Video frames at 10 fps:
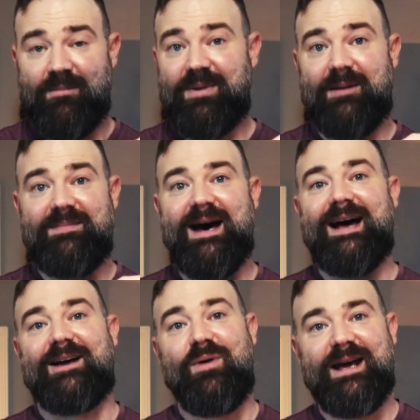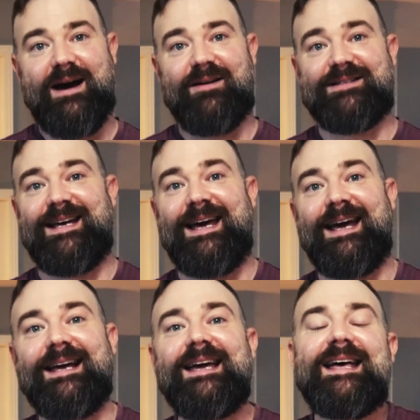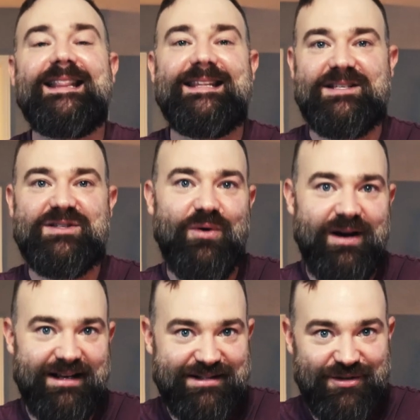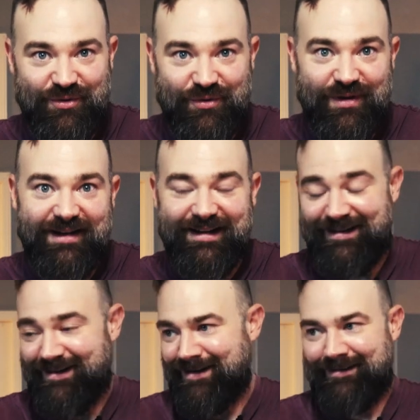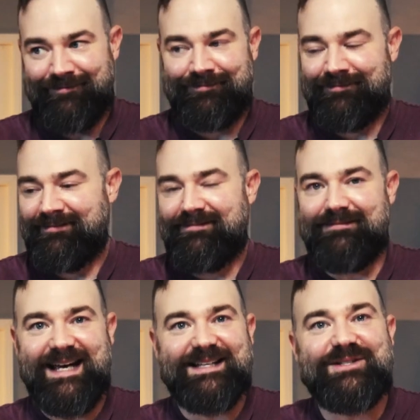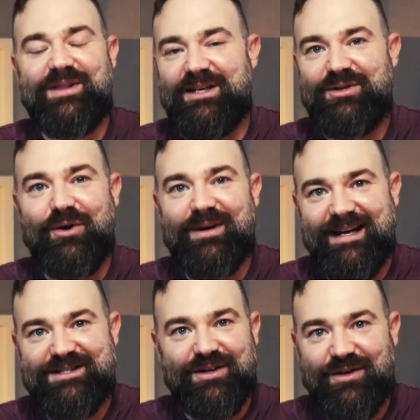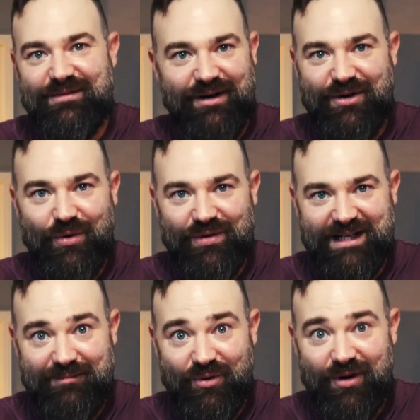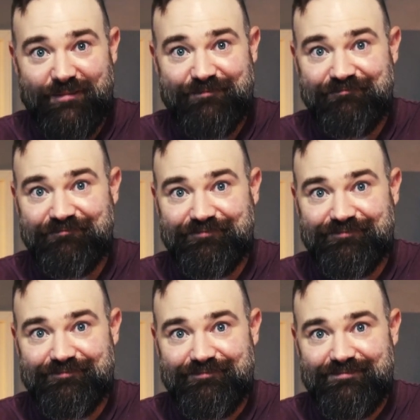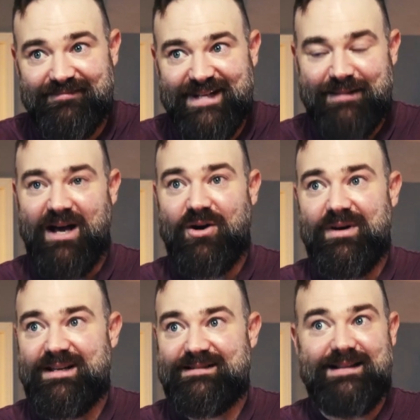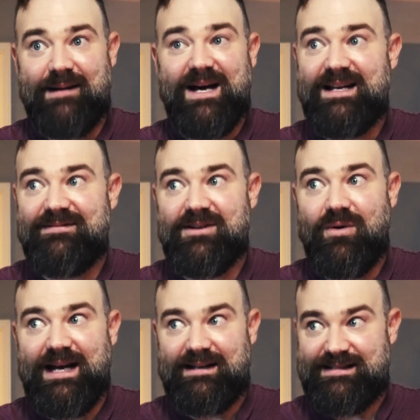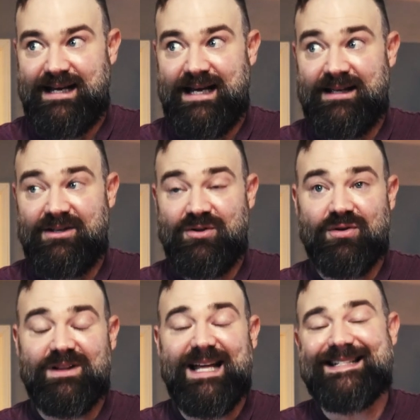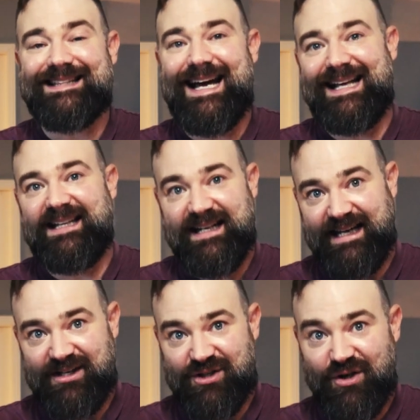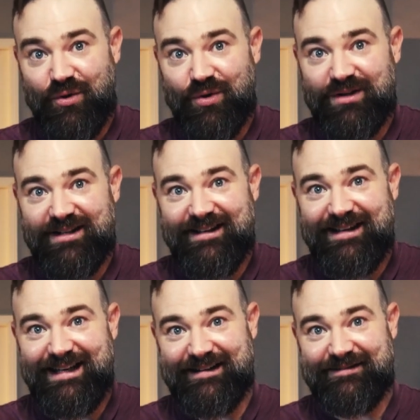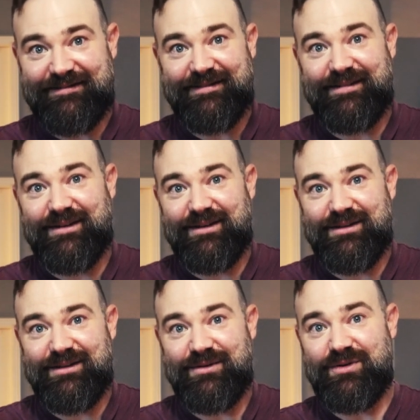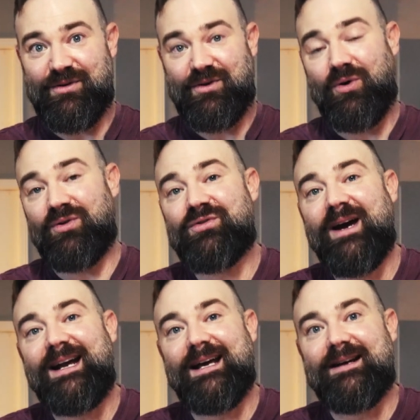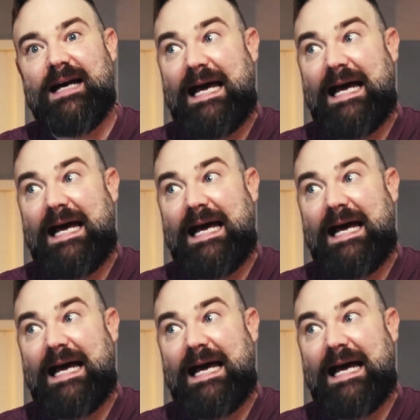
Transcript: But I'm not going out saying this is going to make it so that you don't catch a cold anymore. I'm not even going out saying you're less likely to catch a cold if you do cold training.